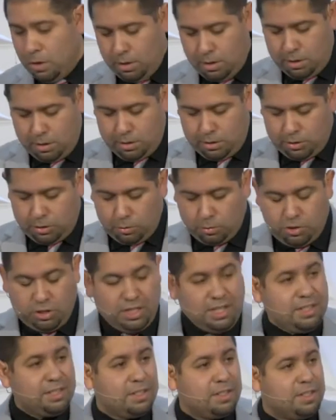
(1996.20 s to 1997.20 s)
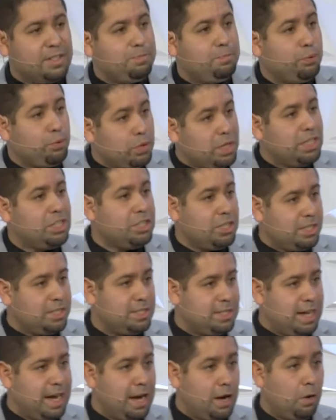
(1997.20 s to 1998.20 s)
So Jesus preaches
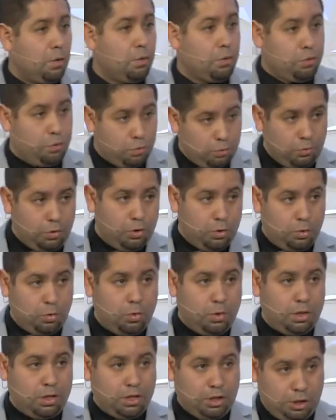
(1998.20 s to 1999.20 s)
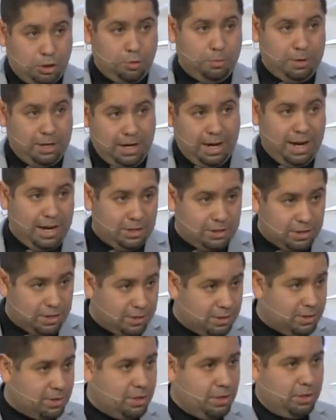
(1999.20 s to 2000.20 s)
now through human
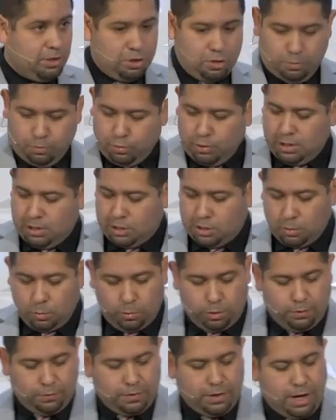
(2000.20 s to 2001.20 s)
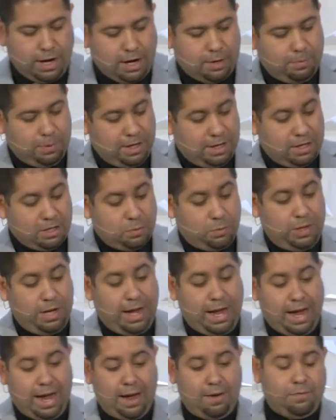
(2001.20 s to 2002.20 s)
agents to preach the word of God because we
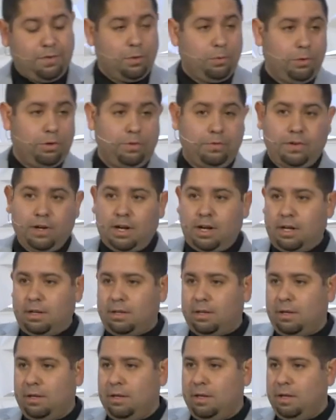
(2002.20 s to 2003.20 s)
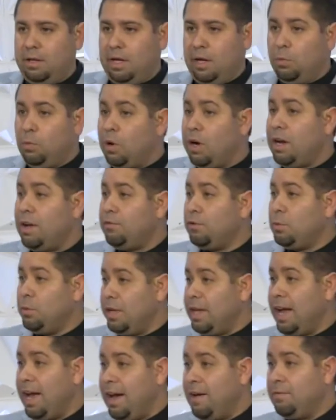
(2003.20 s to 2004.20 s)
have the word of God. And whenever we
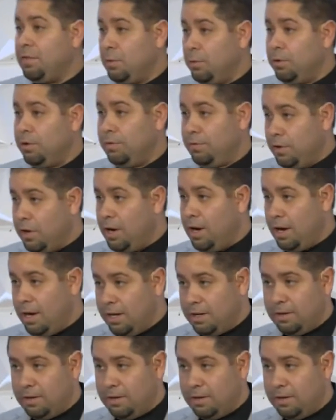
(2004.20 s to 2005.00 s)
have the word of God,